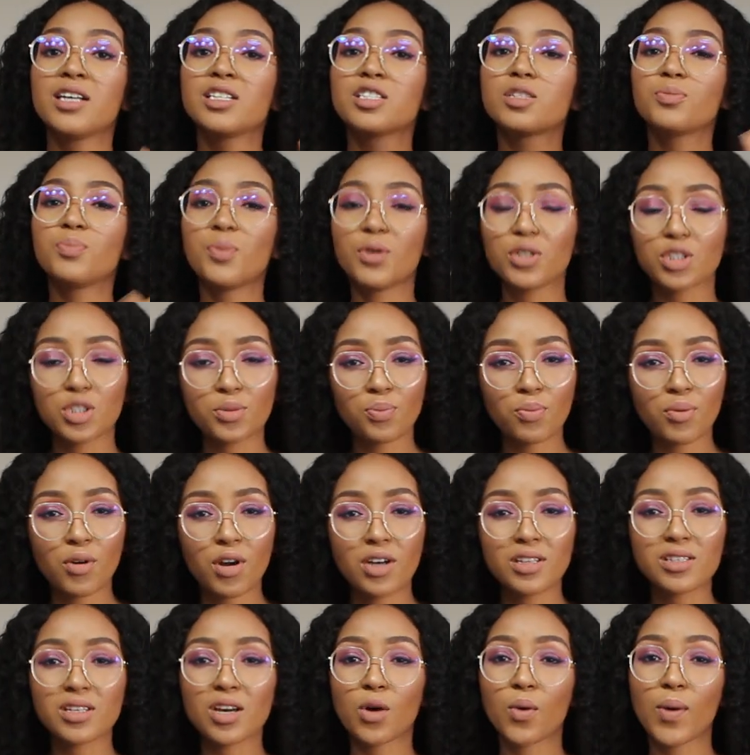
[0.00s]
Sports
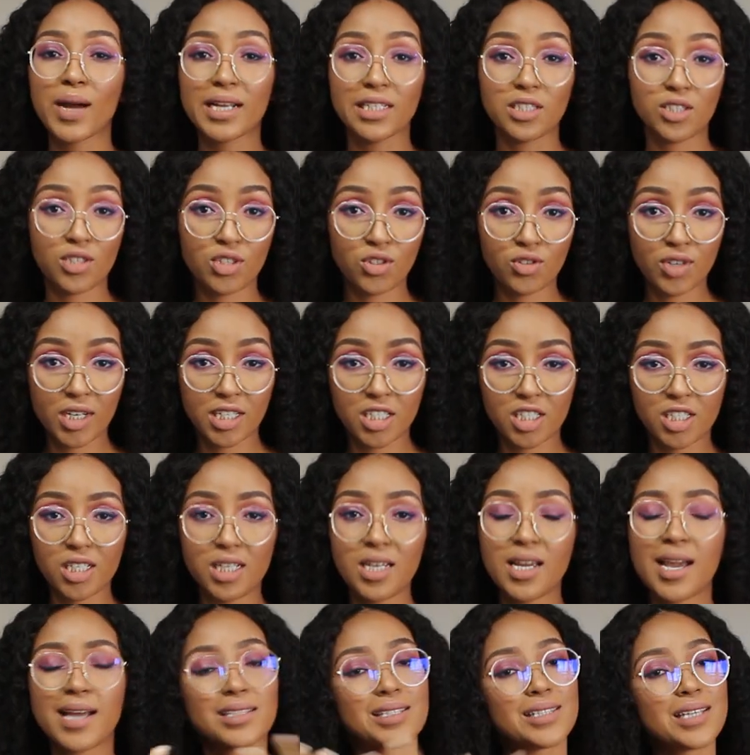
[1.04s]
bras are quite
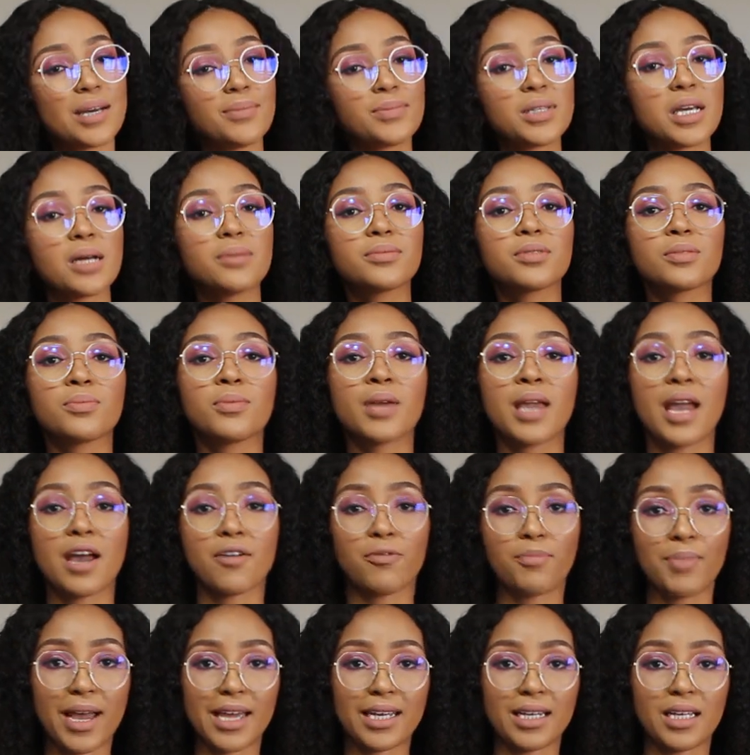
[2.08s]
stretchy and sometimes may
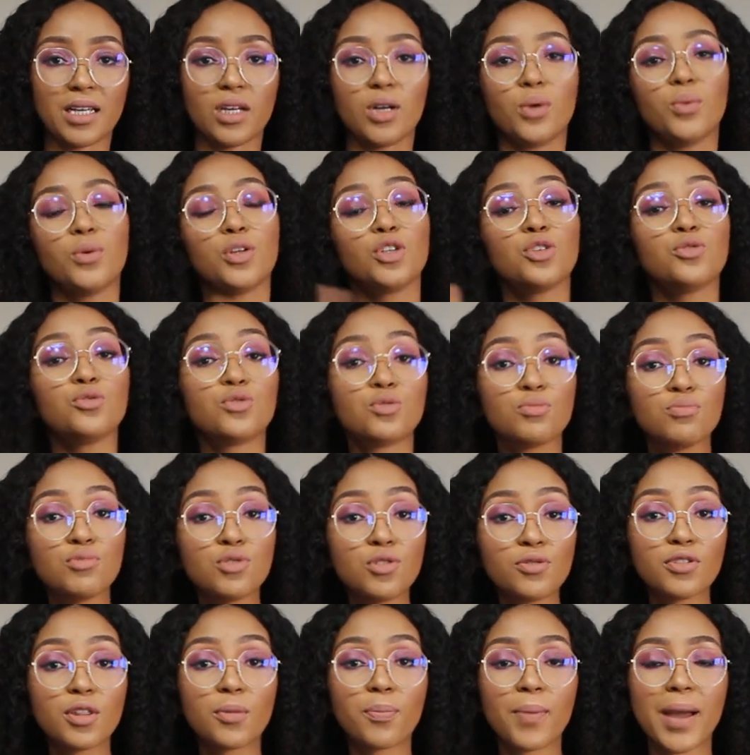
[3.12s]
have padding. When you
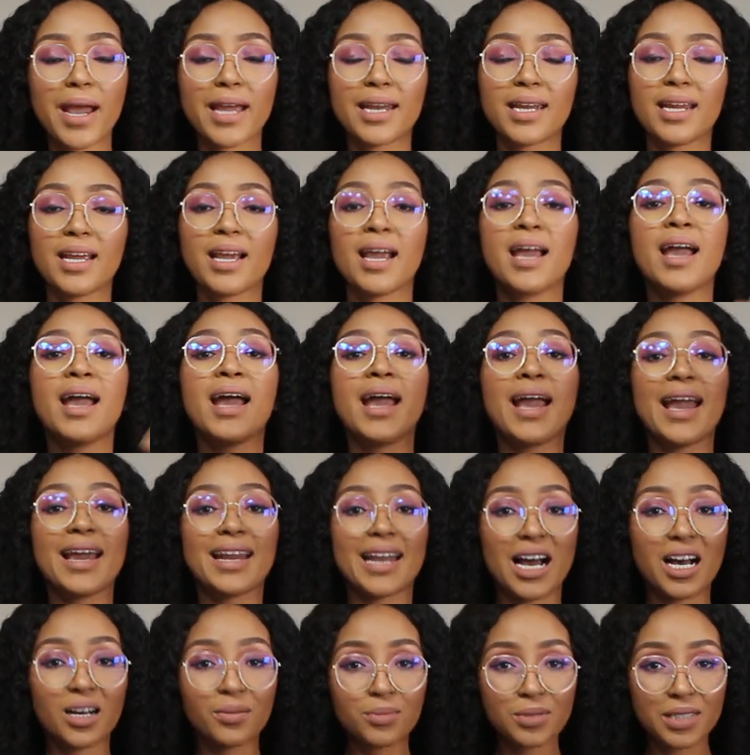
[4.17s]
remove the padding, it
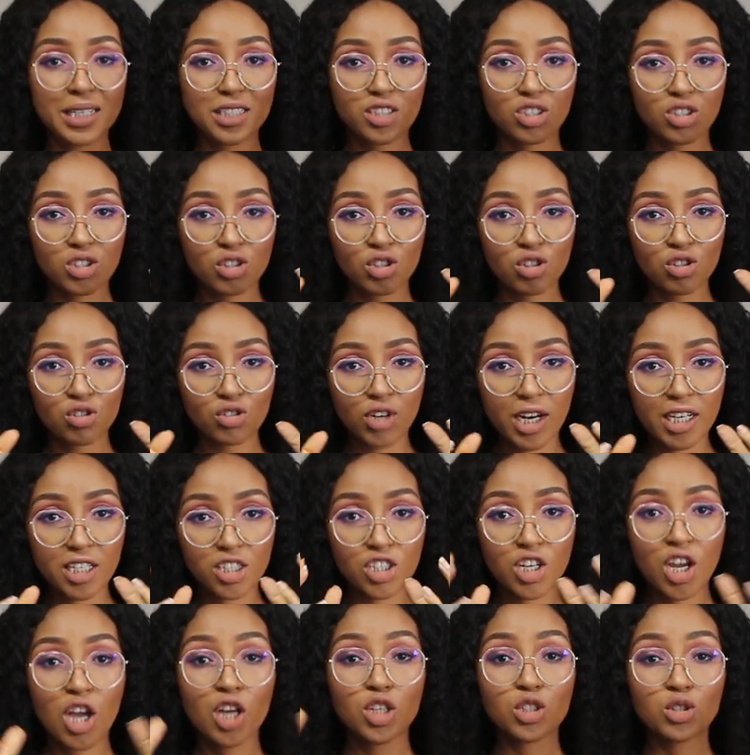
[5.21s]
helps that
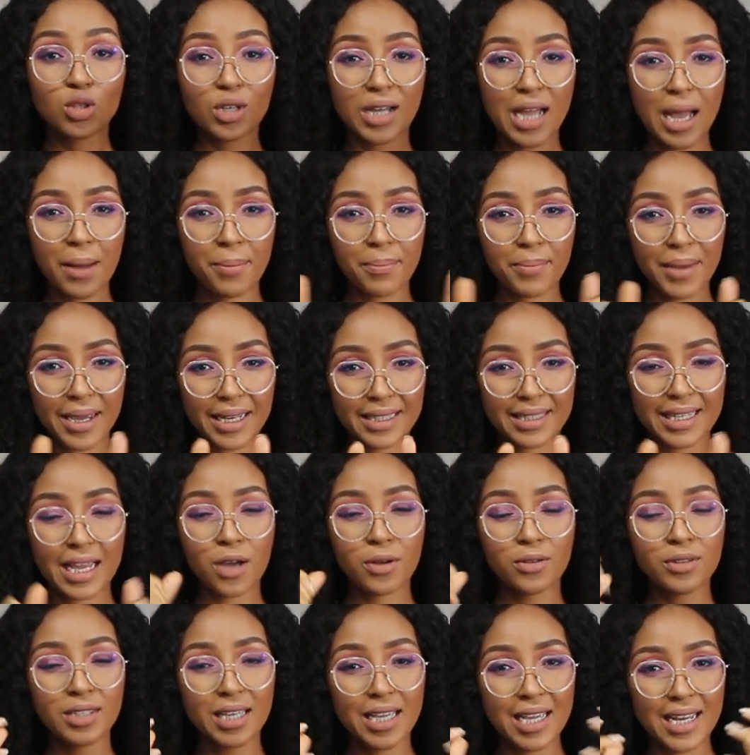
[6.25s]
stretch to come back
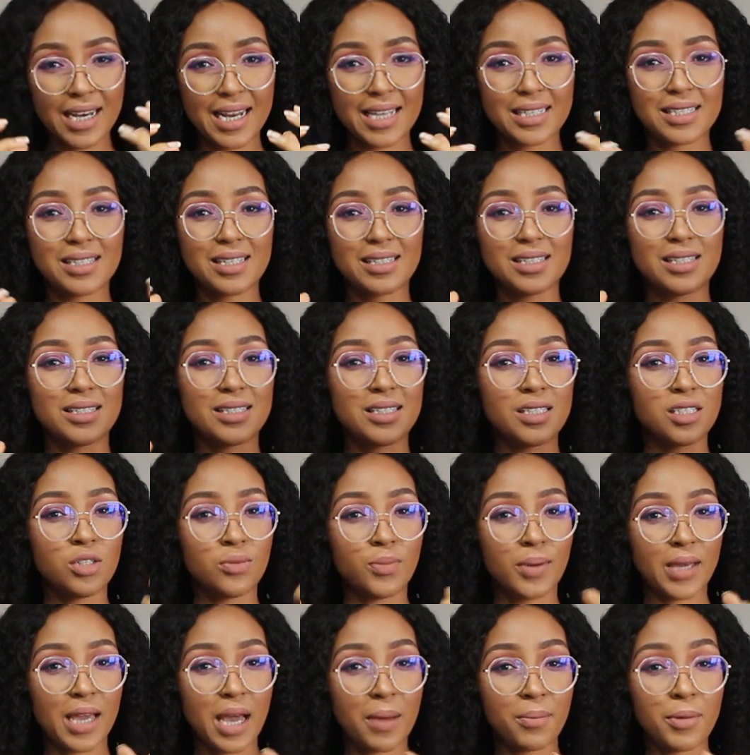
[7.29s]
down, the elasticity
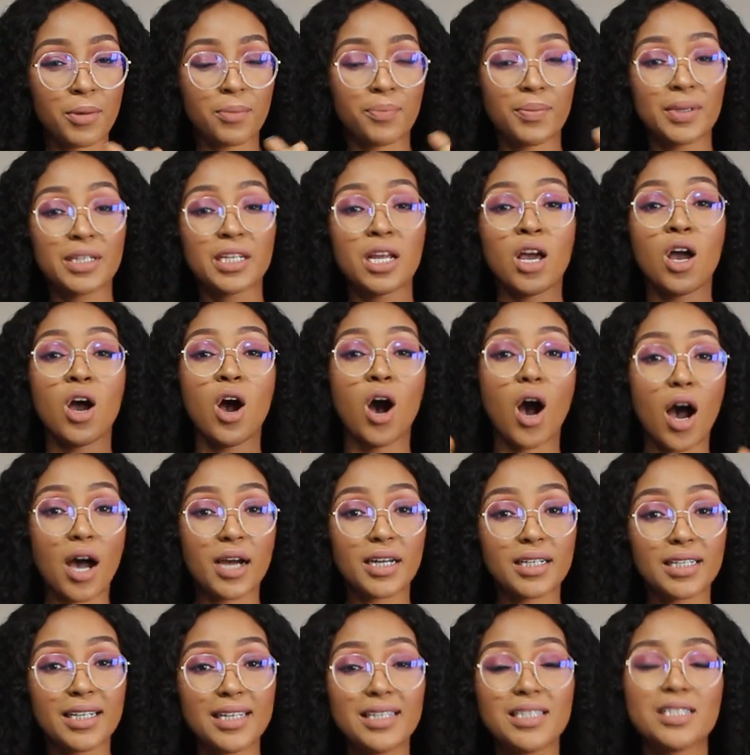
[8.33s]
to become a bit
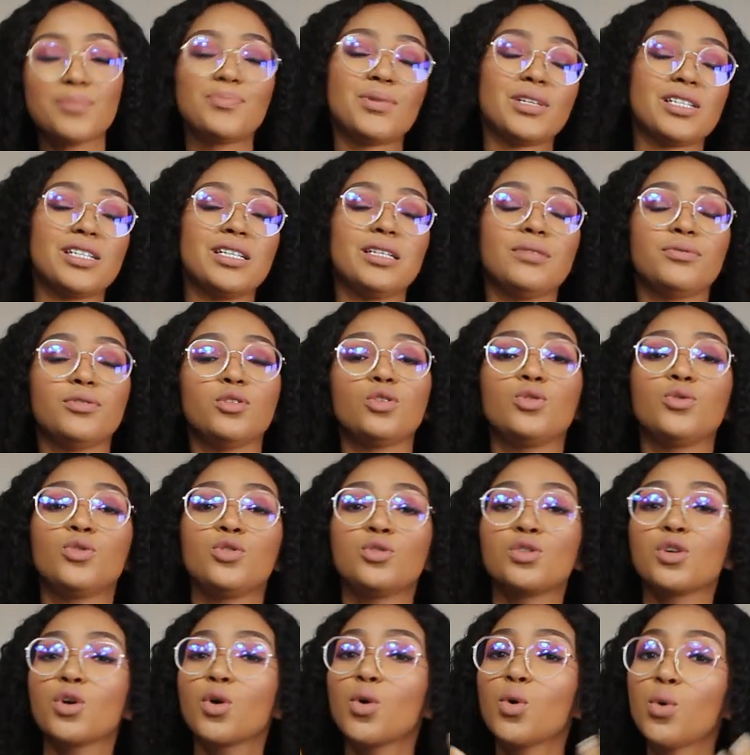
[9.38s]
harder, especially if you're
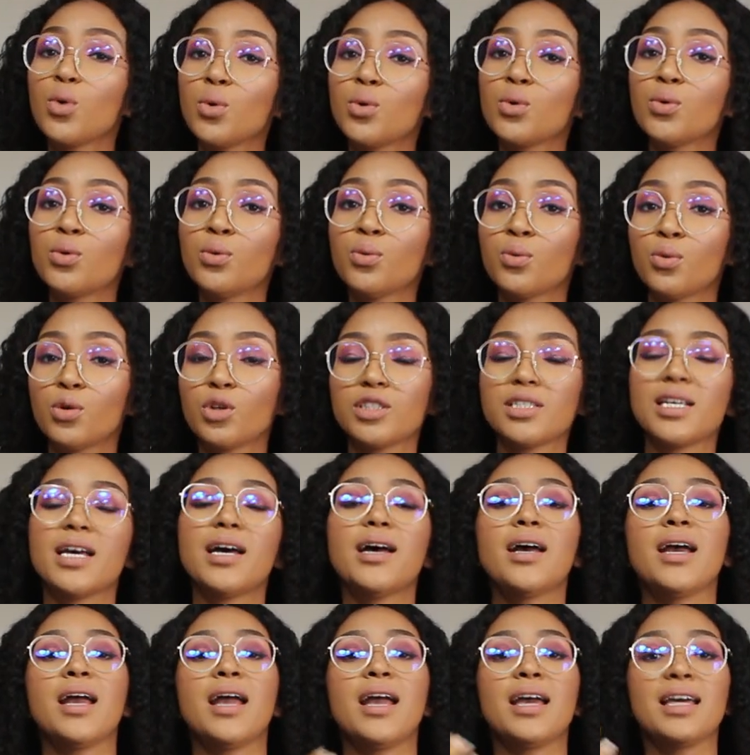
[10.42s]
using cool
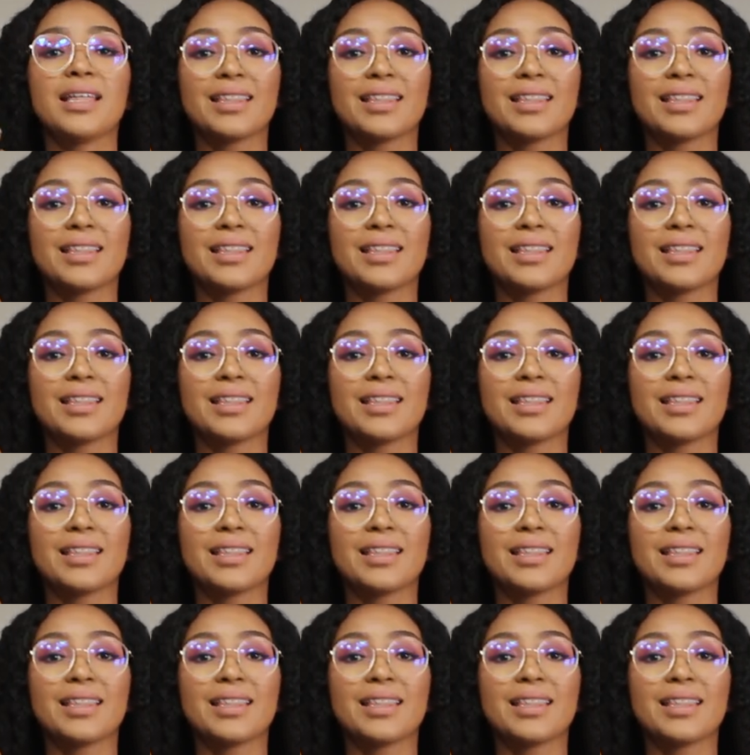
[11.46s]
water.